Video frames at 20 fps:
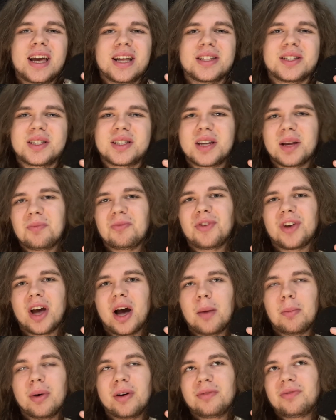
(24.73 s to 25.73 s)
it's
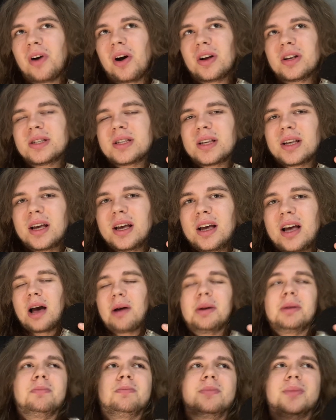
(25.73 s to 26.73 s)
SteamVR but FOSS. I
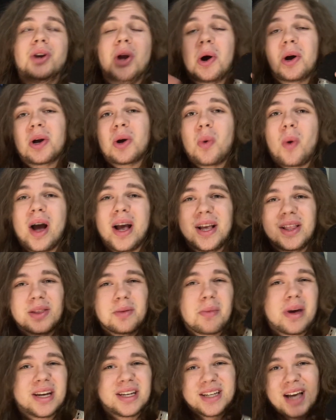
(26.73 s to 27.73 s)
mean, not quite, the
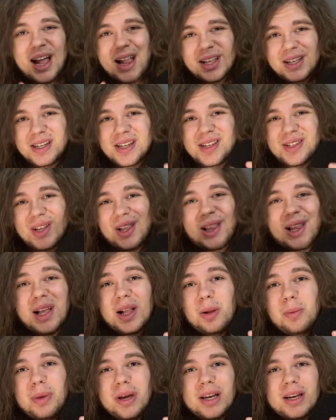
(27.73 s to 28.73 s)
mentality's a
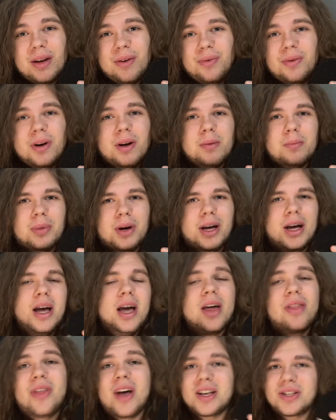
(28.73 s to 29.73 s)
little bit different, but
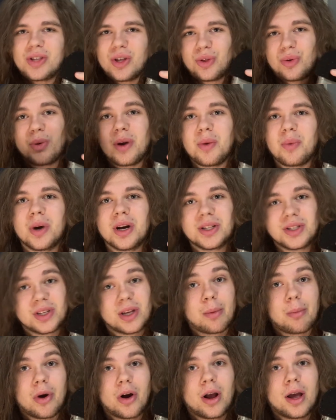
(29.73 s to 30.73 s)
that's the 3-word
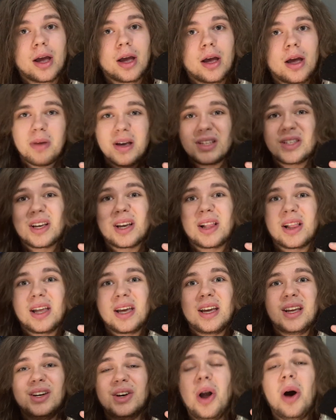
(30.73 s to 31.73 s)
summary.
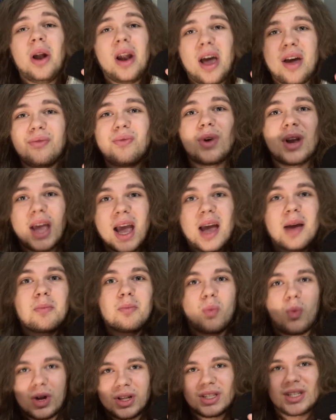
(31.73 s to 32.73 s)
Basically, not every game
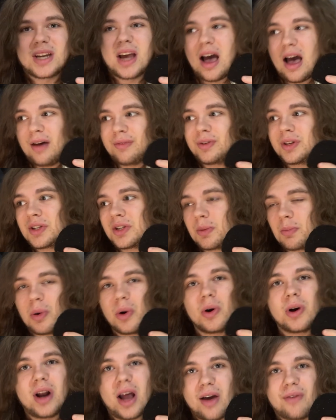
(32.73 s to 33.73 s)
wants to have to
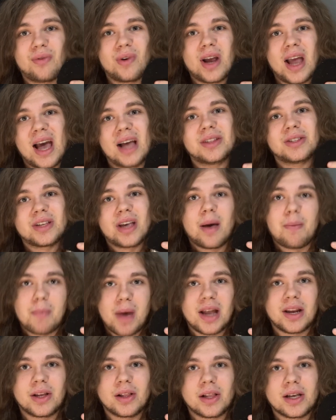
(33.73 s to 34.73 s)
support every headset
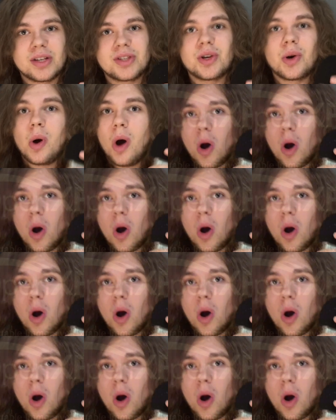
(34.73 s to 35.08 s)
manually, so